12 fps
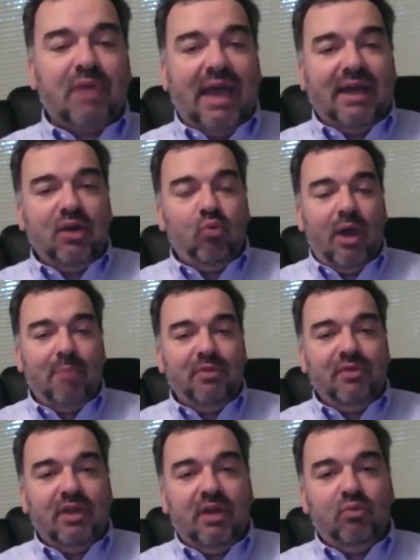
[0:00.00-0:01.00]
batted
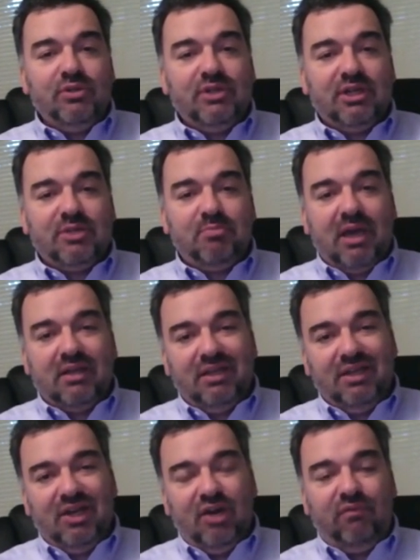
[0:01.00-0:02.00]
weapon that was
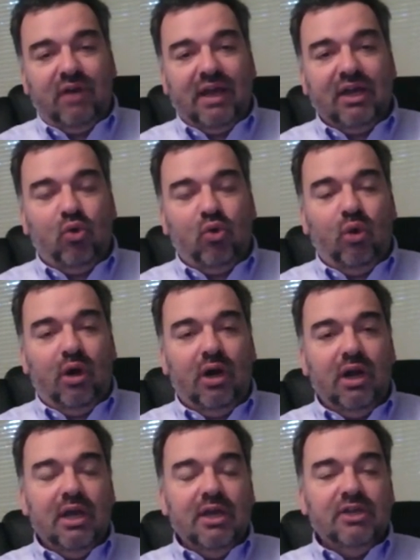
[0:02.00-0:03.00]
expected. You know, Frank Gore
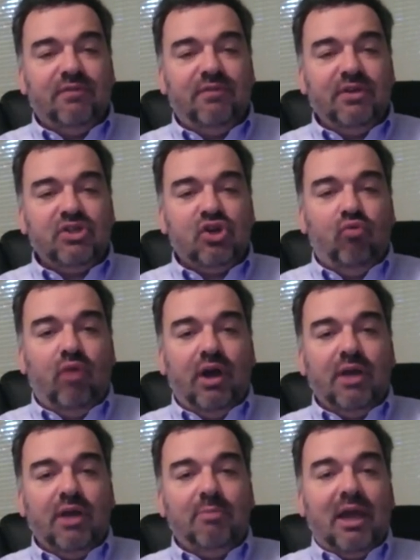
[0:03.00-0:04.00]
is a physical
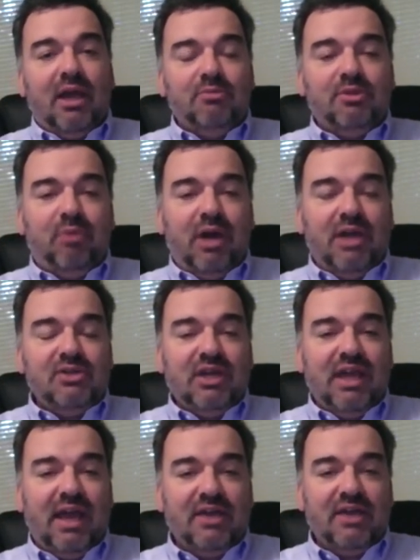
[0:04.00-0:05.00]
running back. I'm surprised that
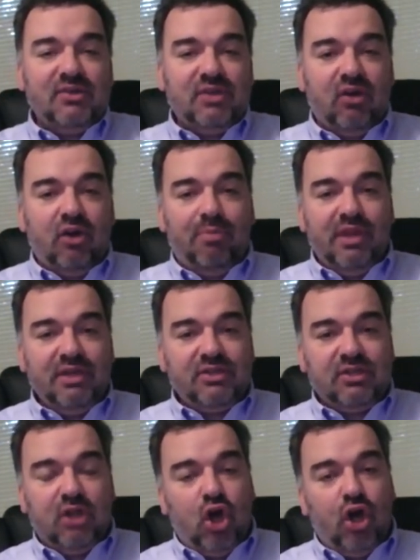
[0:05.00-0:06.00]
he has held up
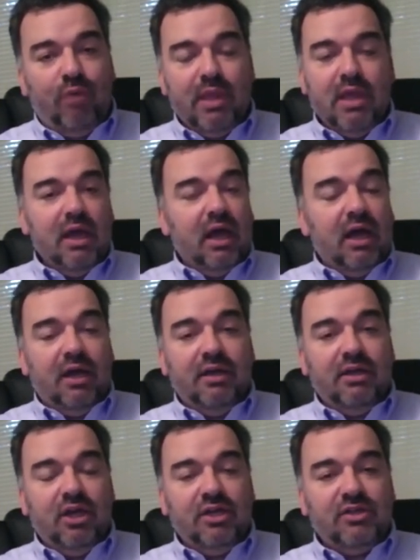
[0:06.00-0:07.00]
this long. Uh,
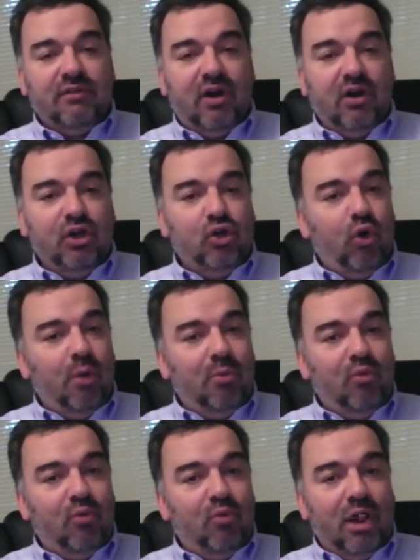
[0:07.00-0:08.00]
he's a very
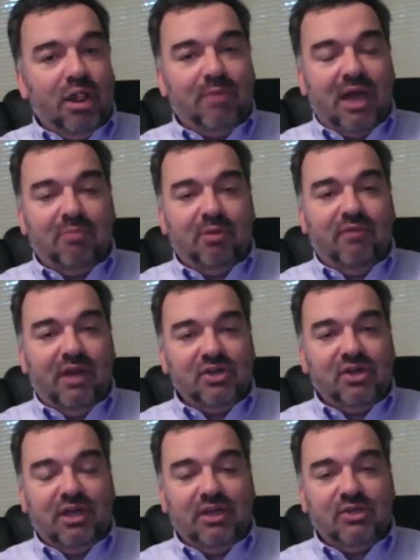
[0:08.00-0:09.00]
durable running back, but
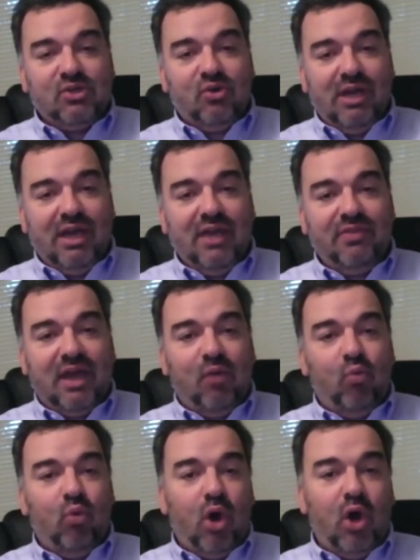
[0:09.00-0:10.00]
eventually he's going to hit
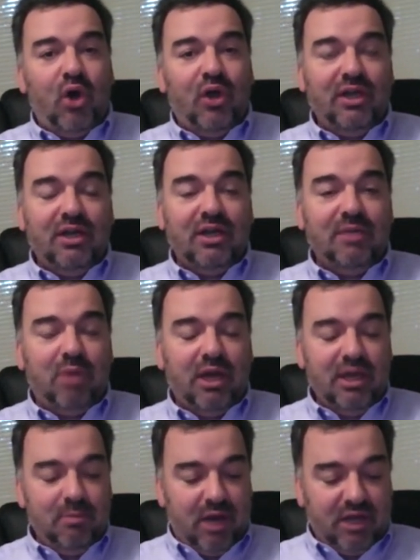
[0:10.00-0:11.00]
that wall. He,
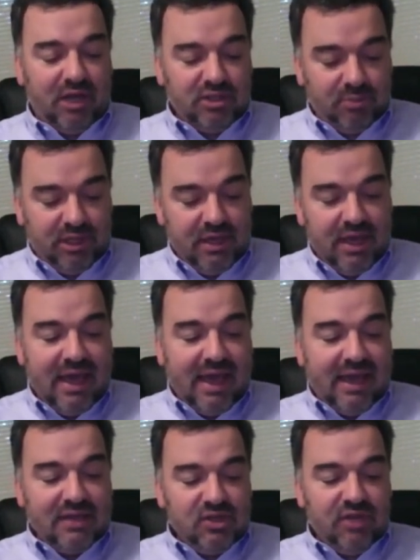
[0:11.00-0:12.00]
he possibly
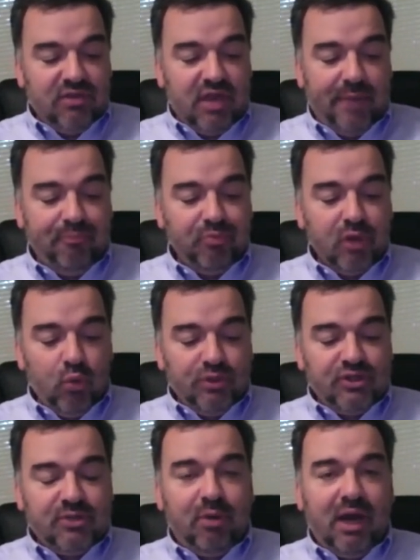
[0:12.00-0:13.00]
has hit that.
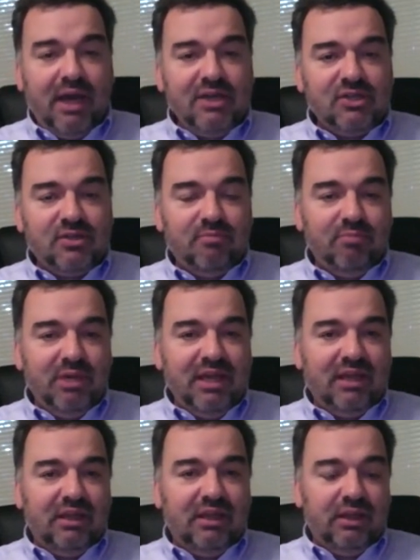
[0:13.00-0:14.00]
What surprised me
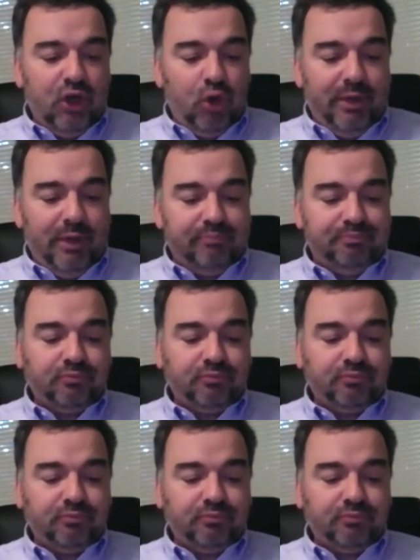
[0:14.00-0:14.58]
a little bit